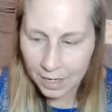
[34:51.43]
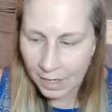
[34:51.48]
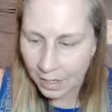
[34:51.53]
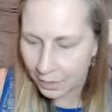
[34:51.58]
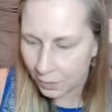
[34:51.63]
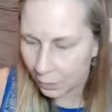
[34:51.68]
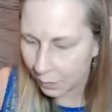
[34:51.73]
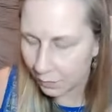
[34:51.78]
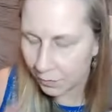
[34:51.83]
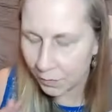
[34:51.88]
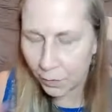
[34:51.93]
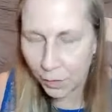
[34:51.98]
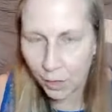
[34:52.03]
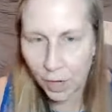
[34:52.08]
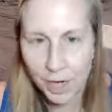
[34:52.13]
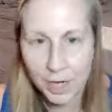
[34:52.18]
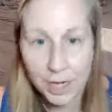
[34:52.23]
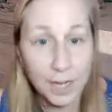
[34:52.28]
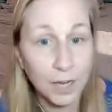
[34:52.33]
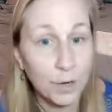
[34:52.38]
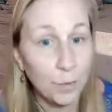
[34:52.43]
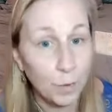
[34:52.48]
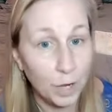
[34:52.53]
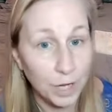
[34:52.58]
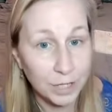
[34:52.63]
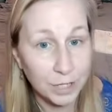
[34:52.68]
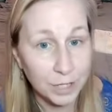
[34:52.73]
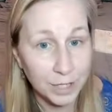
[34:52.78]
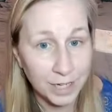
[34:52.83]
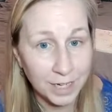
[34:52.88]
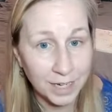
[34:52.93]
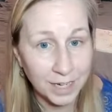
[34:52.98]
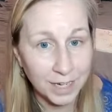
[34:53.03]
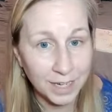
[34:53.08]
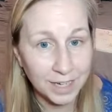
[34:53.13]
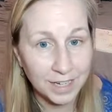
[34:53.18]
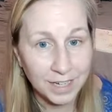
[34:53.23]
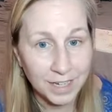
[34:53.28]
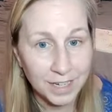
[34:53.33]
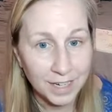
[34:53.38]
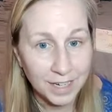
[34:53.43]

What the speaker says: So if you're on here watching it,